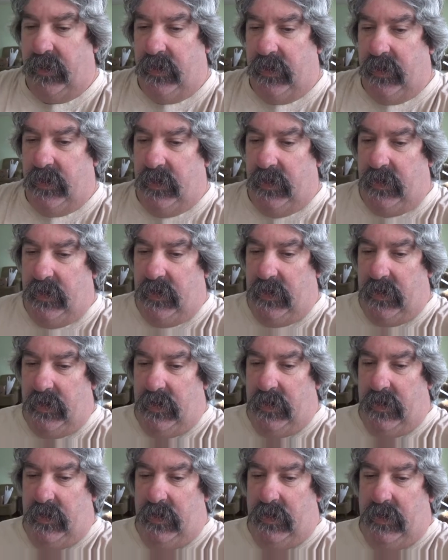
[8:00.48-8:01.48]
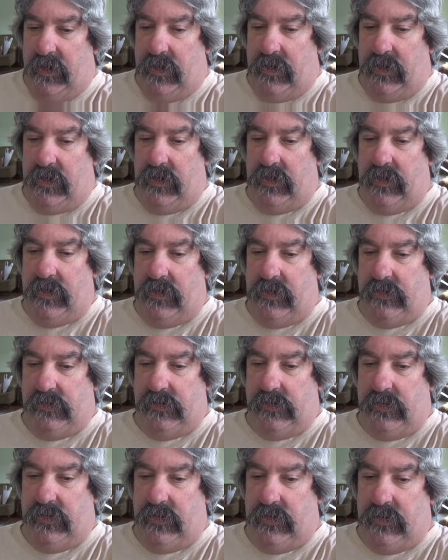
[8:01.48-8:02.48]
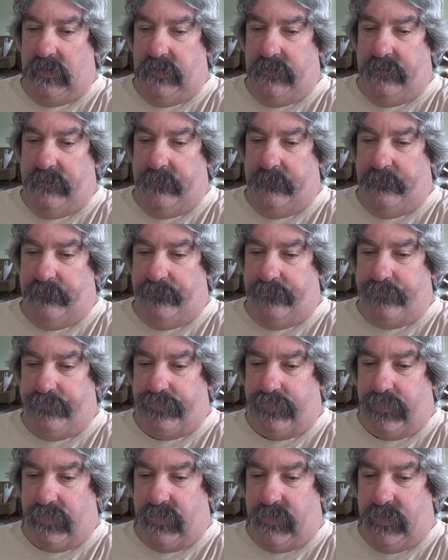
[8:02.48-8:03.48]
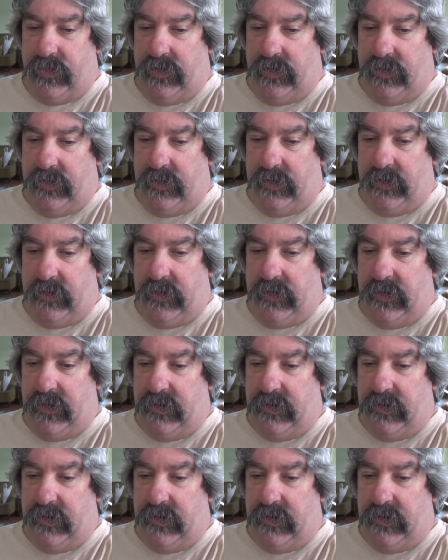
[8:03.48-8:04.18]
[no speech]